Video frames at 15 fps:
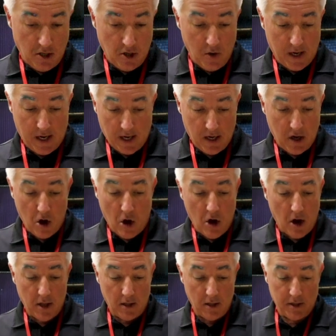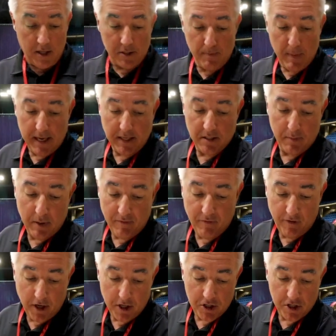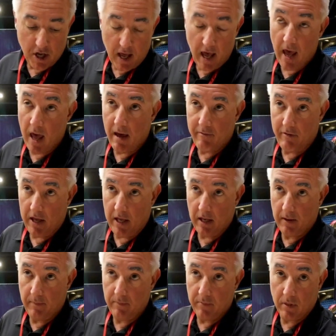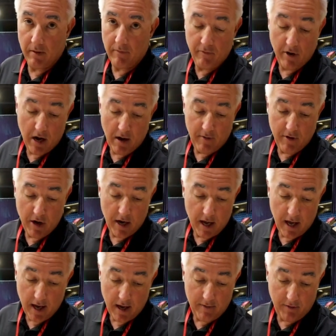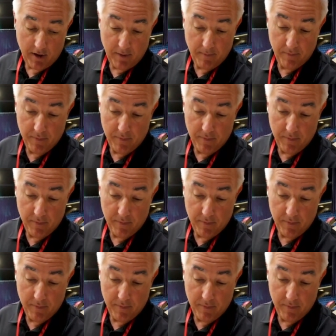you cannot, this bait's been fished heavy, very, very heavy.